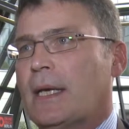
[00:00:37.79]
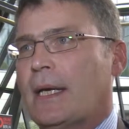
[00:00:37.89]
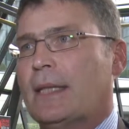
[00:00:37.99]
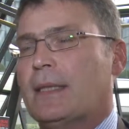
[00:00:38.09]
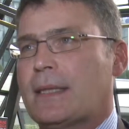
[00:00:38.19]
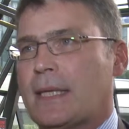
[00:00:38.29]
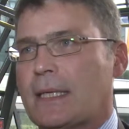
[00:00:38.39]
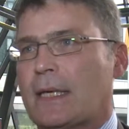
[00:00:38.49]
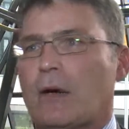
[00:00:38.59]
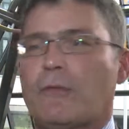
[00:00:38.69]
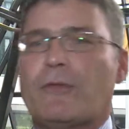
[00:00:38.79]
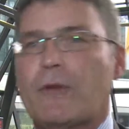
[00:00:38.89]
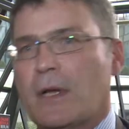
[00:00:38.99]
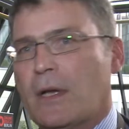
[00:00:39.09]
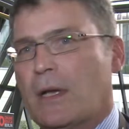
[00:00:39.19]
and thinking of
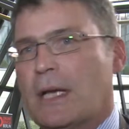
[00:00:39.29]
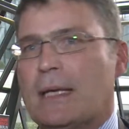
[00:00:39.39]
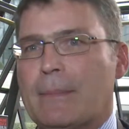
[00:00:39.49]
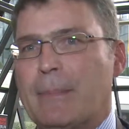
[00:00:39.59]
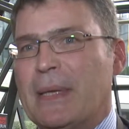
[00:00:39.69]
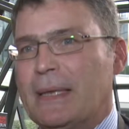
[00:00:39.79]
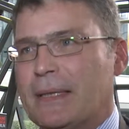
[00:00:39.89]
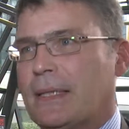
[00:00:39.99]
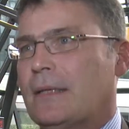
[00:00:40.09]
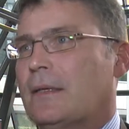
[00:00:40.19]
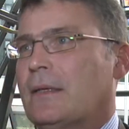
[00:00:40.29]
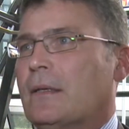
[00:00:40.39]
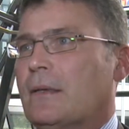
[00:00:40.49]
building